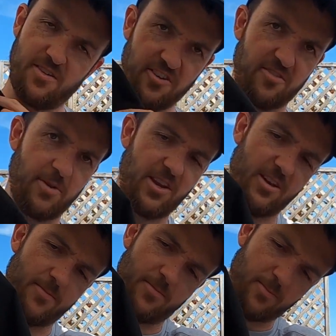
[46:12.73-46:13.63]
size
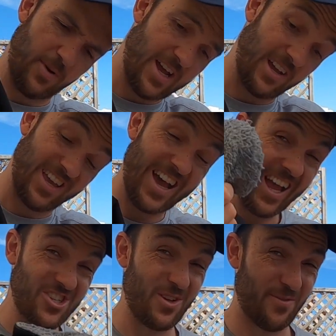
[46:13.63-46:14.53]
medium, black.
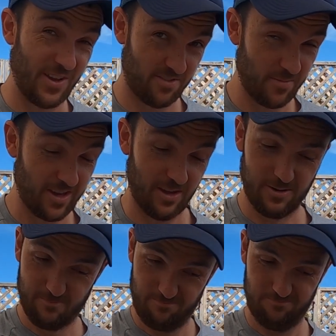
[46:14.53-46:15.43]
Actually fits me,
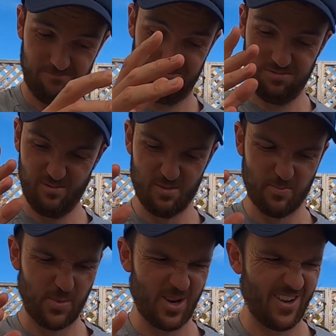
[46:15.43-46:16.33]

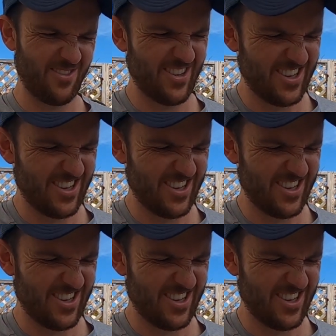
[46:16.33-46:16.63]
but I